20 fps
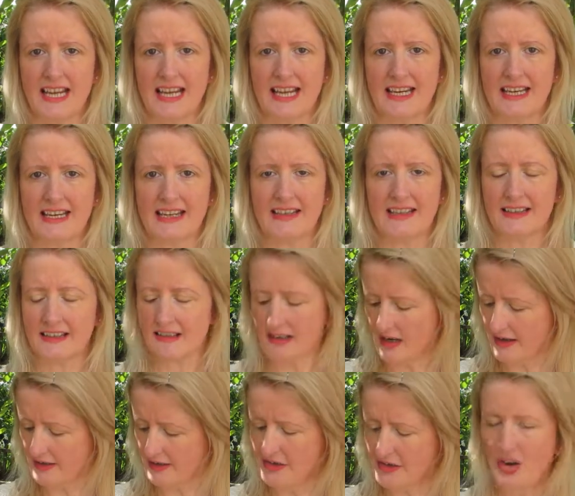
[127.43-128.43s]
And I
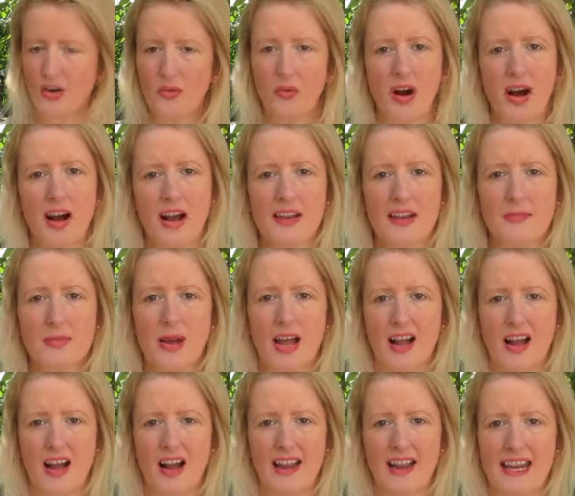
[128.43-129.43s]
don't know why,
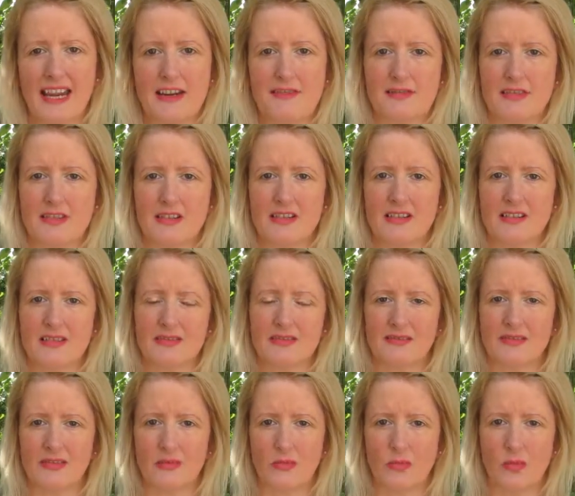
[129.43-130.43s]
but I haven't
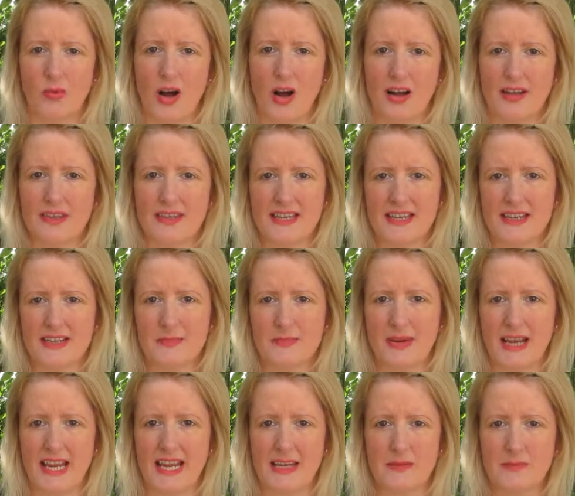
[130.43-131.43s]
worn this
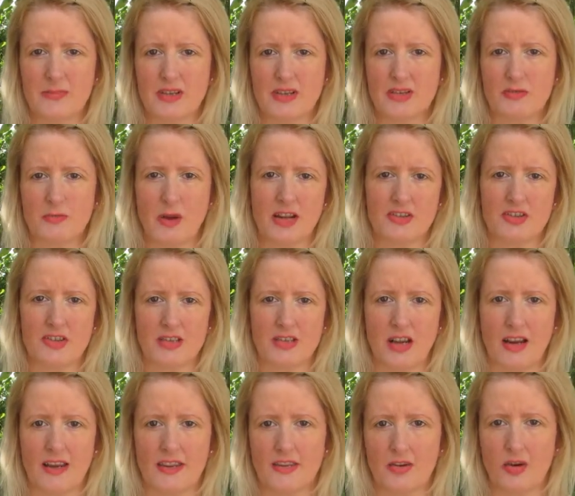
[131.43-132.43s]
perhaps as much as
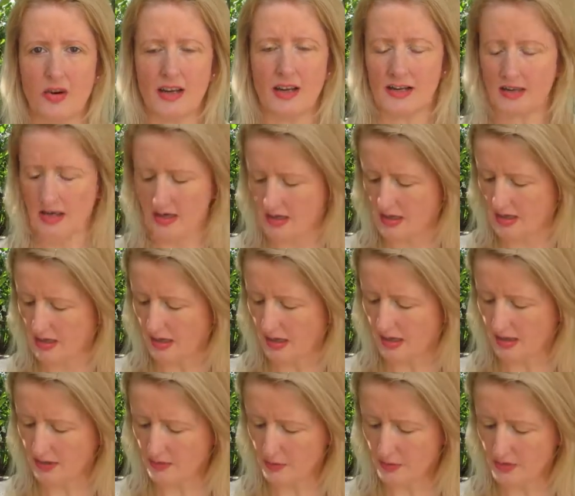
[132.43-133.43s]
I thought
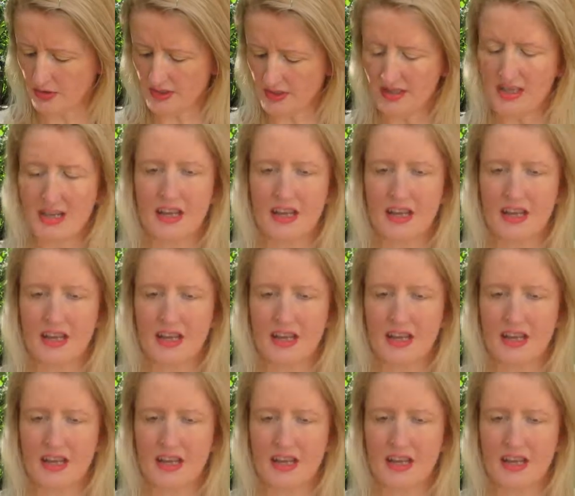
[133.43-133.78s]
I would.